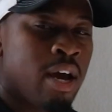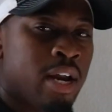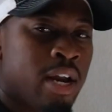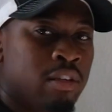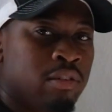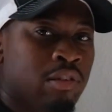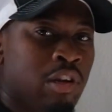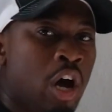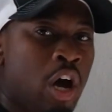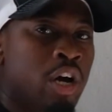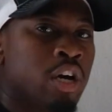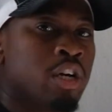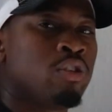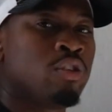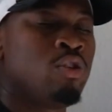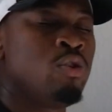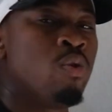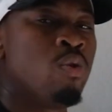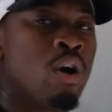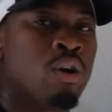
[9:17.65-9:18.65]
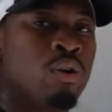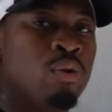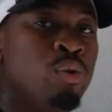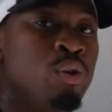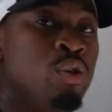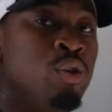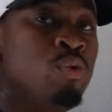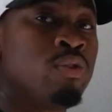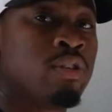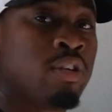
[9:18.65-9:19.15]
and as long as you are
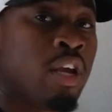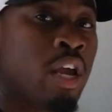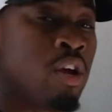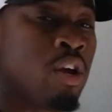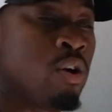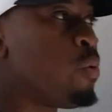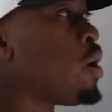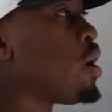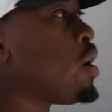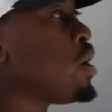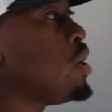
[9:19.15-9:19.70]
who you say you